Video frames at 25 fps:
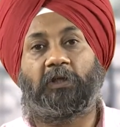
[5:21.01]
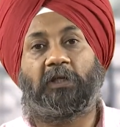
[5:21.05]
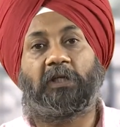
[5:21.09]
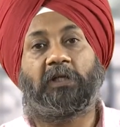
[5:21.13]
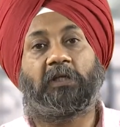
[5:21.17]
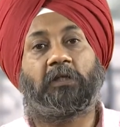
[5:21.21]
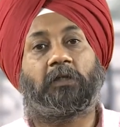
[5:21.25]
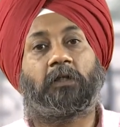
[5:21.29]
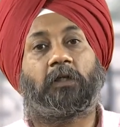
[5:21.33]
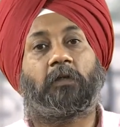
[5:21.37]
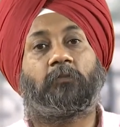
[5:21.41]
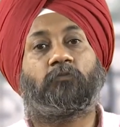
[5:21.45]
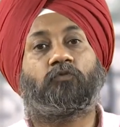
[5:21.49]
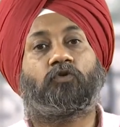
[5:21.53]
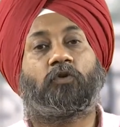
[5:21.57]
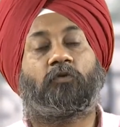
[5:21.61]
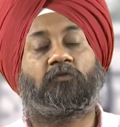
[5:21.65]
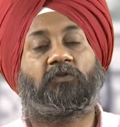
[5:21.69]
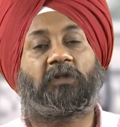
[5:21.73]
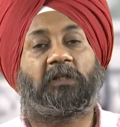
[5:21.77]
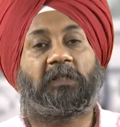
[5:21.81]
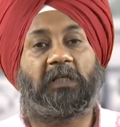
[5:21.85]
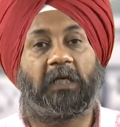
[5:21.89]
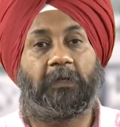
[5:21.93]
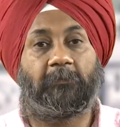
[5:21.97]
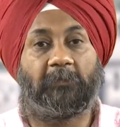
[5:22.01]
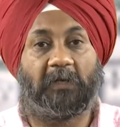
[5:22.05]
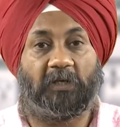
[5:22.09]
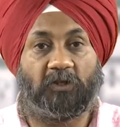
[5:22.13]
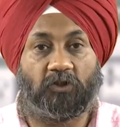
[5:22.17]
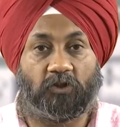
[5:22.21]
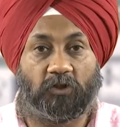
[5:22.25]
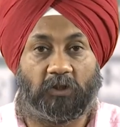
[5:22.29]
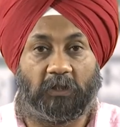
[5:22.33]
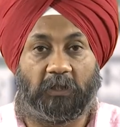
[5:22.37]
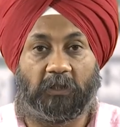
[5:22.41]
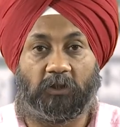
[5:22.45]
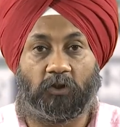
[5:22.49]
in terms of the
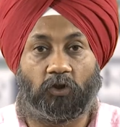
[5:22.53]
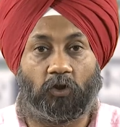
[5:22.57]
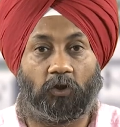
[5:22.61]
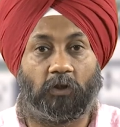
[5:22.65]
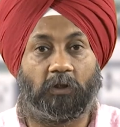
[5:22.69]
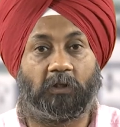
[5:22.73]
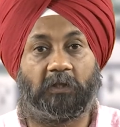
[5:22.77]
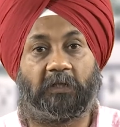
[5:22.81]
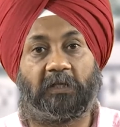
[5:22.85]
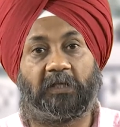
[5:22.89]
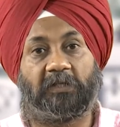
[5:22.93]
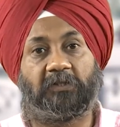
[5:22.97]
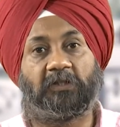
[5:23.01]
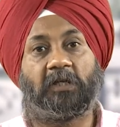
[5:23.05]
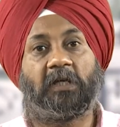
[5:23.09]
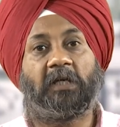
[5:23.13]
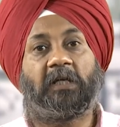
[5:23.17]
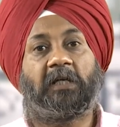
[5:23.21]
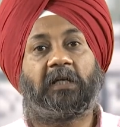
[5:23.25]
dimensional tolerance,